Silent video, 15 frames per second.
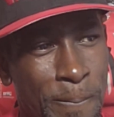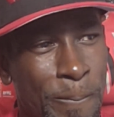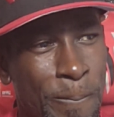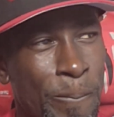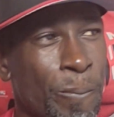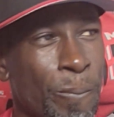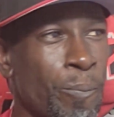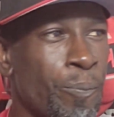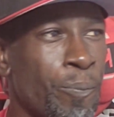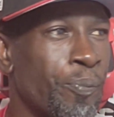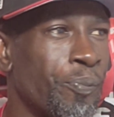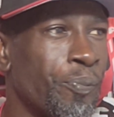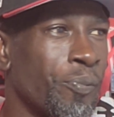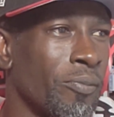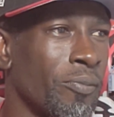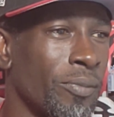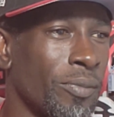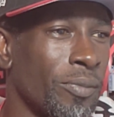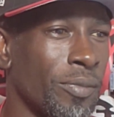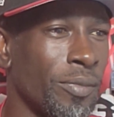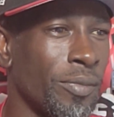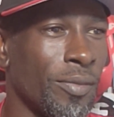the playoffs when you trying to make a
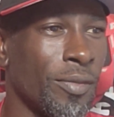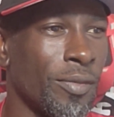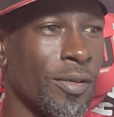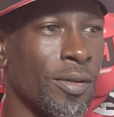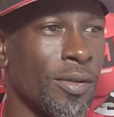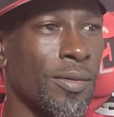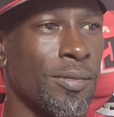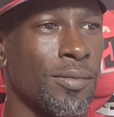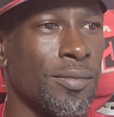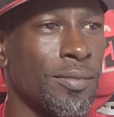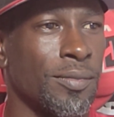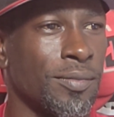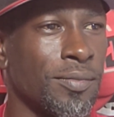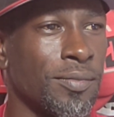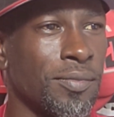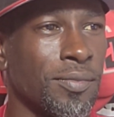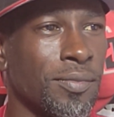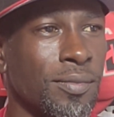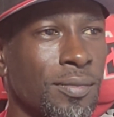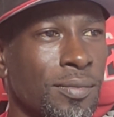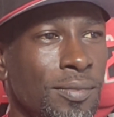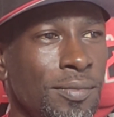statement.
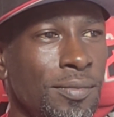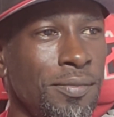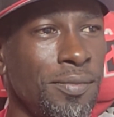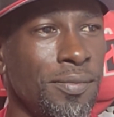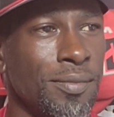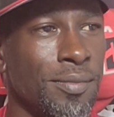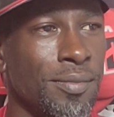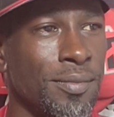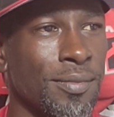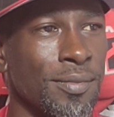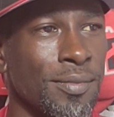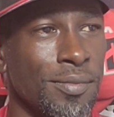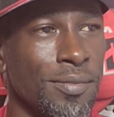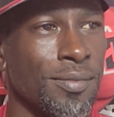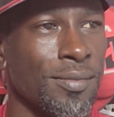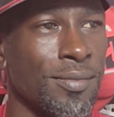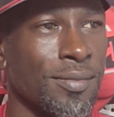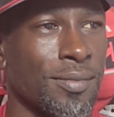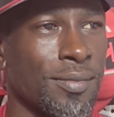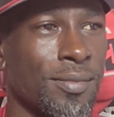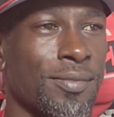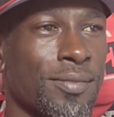You feel what I'm saying? SGA ain't have a
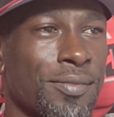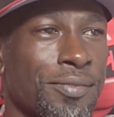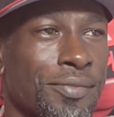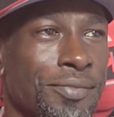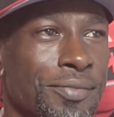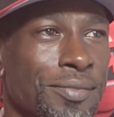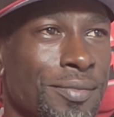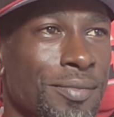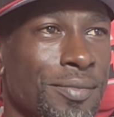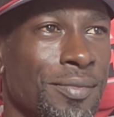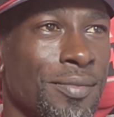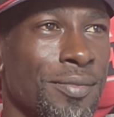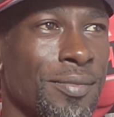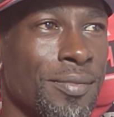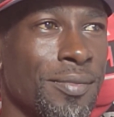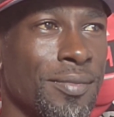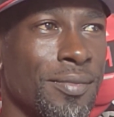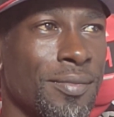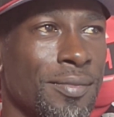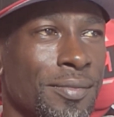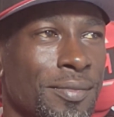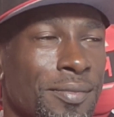good series last year.
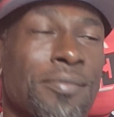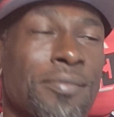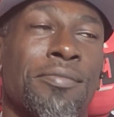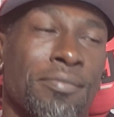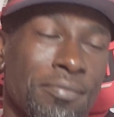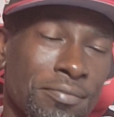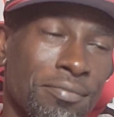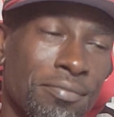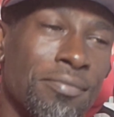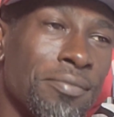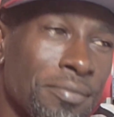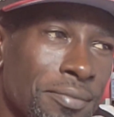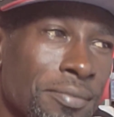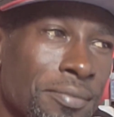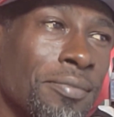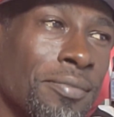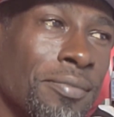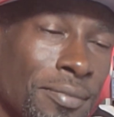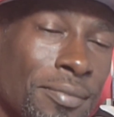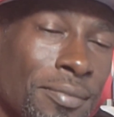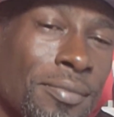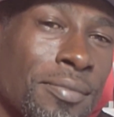He really didn't have a
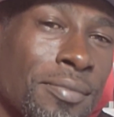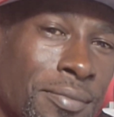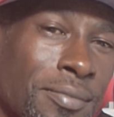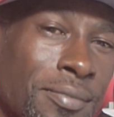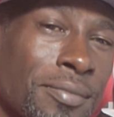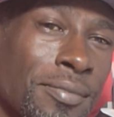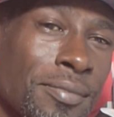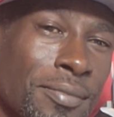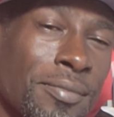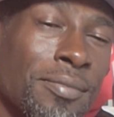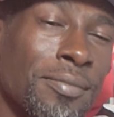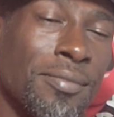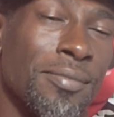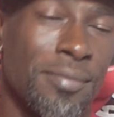good series